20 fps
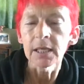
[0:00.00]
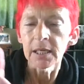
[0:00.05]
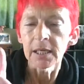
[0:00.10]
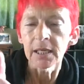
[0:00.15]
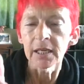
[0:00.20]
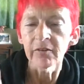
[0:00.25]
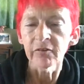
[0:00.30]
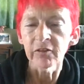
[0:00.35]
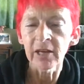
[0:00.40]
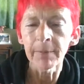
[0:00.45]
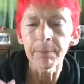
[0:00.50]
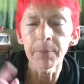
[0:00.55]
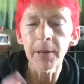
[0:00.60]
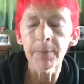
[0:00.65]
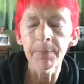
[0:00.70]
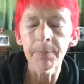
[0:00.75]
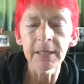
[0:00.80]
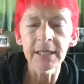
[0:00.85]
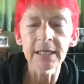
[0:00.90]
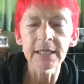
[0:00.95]
if that
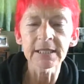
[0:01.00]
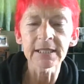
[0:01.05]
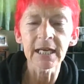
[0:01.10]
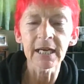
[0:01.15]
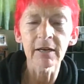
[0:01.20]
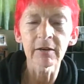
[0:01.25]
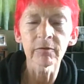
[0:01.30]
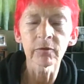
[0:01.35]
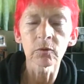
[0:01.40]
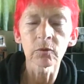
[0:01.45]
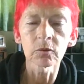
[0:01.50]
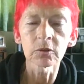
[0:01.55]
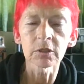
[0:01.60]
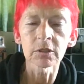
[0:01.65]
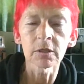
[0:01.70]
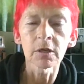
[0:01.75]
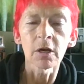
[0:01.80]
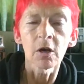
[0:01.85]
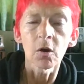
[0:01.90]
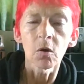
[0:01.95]
puppy gets out of
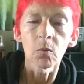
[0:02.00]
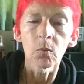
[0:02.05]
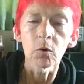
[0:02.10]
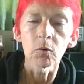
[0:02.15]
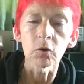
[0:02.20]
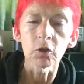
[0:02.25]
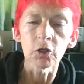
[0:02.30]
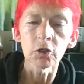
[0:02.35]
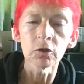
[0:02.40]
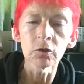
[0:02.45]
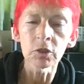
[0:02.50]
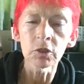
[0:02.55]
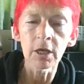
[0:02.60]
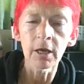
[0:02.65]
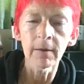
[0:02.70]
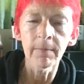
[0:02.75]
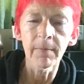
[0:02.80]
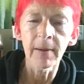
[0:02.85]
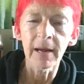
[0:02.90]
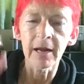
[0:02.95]
order, will use
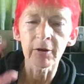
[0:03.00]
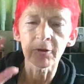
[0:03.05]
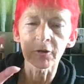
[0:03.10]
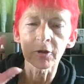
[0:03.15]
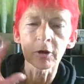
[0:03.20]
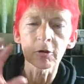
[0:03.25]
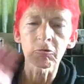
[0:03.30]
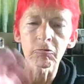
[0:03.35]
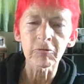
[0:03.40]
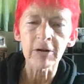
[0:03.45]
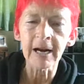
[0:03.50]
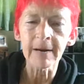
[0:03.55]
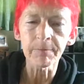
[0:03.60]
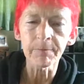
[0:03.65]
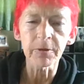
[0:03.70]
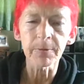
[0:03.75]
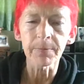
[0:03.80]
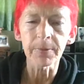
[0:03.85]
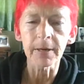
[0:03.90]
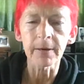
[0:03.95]
her mouth, grab
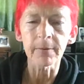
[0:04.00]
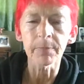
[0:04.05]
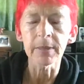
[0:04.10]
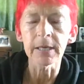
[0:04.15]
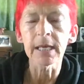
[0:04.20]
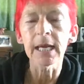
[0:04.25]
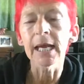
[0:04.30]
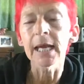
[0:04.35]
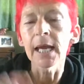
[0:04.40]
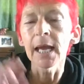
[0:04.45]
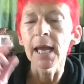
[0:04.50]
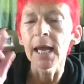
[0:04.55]
the puppy,